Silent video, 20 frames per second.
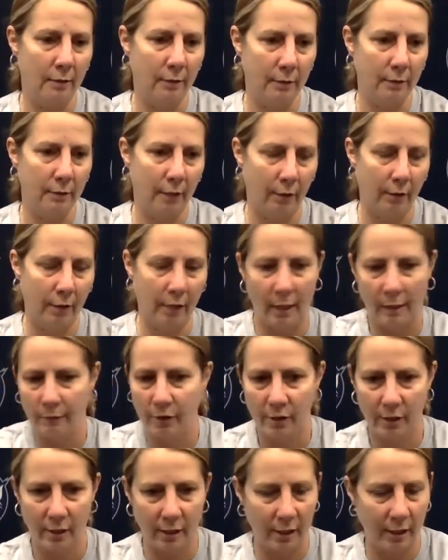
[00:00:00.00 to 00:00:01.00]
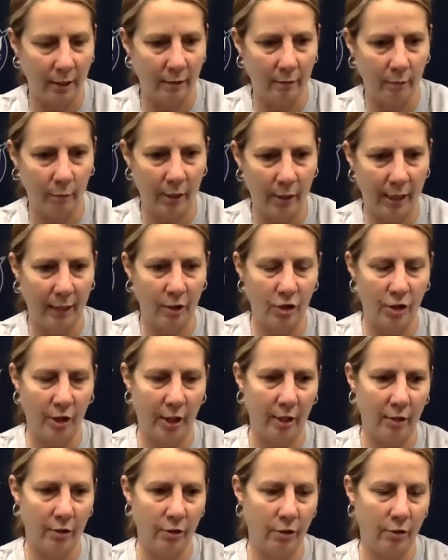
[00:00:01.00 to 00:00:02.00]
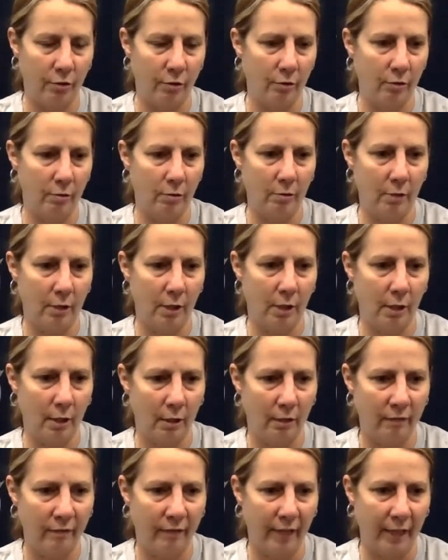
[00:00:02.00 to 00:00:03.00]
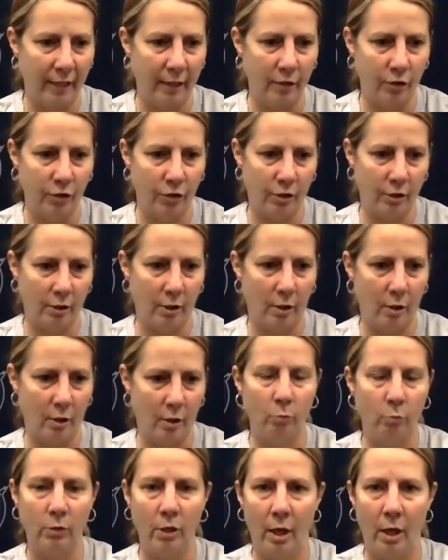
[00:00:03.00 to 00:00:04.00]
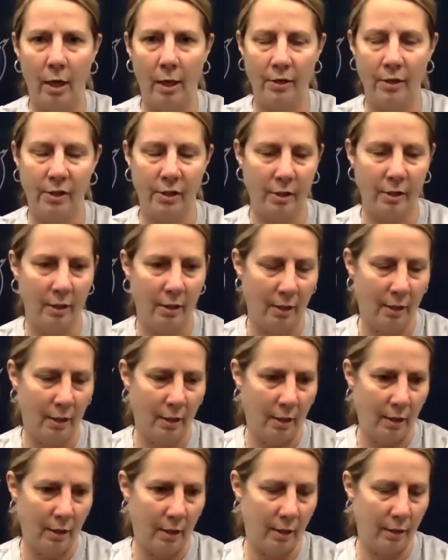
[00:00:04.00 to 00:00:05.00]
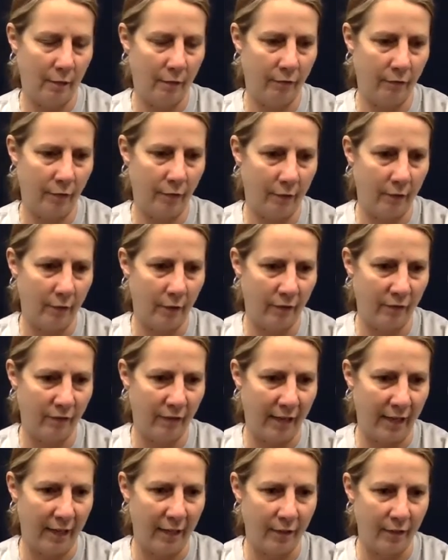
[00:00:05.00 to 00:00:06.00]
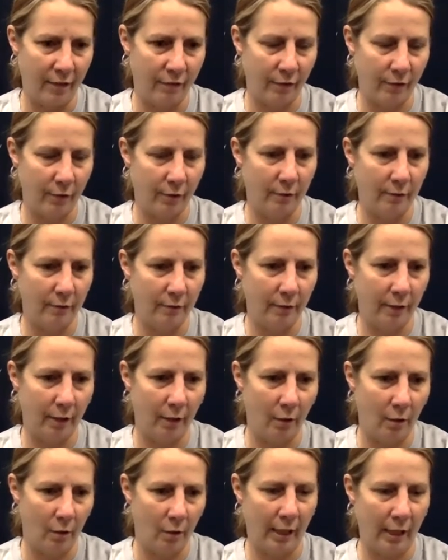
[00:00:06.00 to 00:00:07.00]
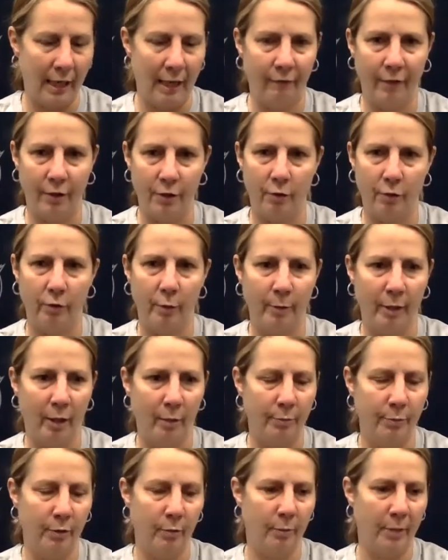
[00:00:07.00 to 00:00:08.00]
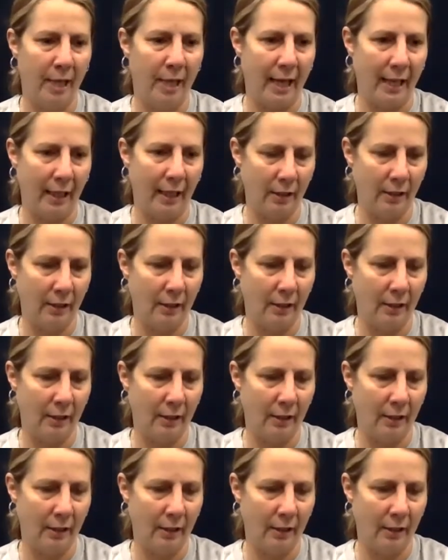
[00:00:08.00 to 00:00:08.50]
then obviously we had a chance to avenge a home loss in front of our fans for, on an offensive rebound putback.